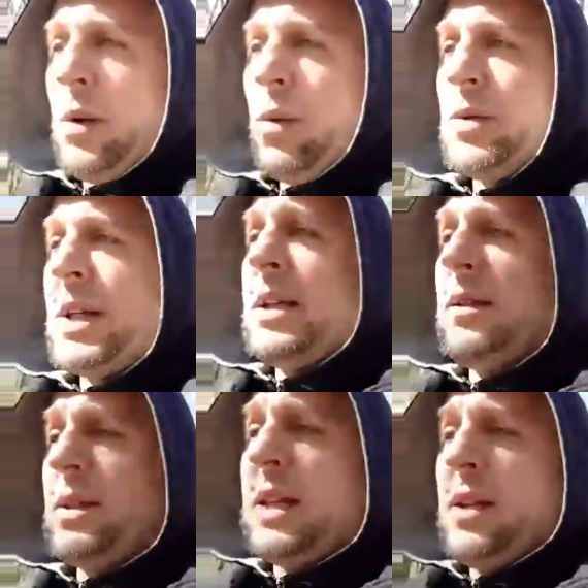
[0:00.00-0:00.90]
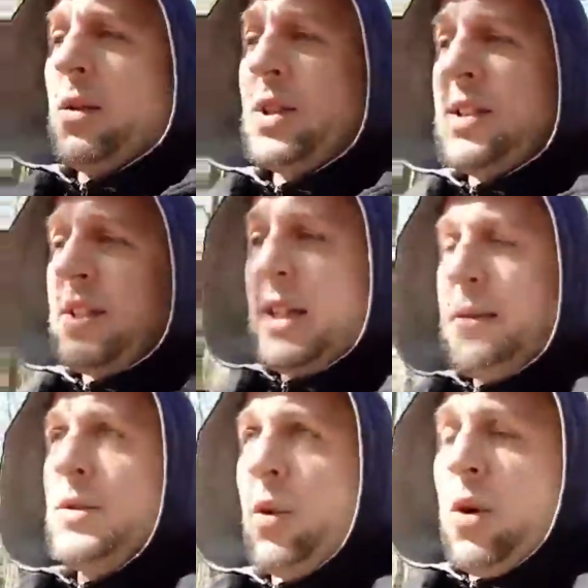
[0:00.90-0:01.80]
they can only see
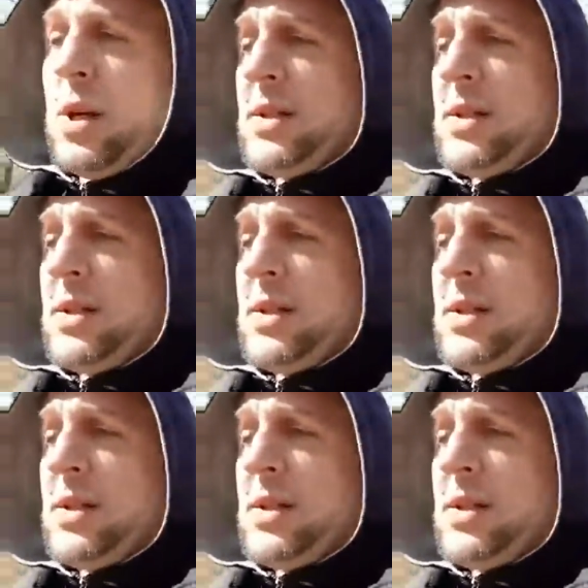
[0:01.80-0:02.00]
toys